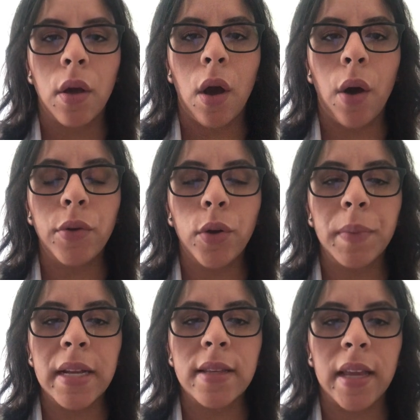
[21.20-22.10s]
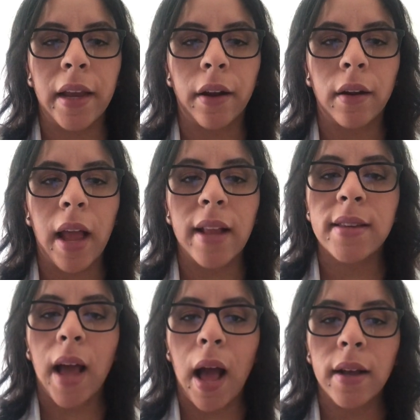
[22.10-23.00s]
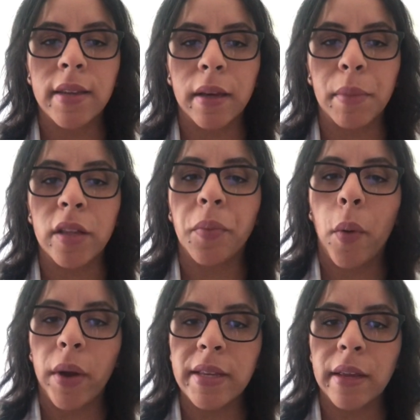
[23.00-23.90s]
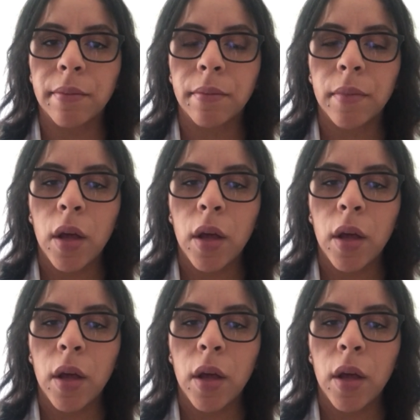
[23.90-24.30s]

Oto means ear and toxic means poison.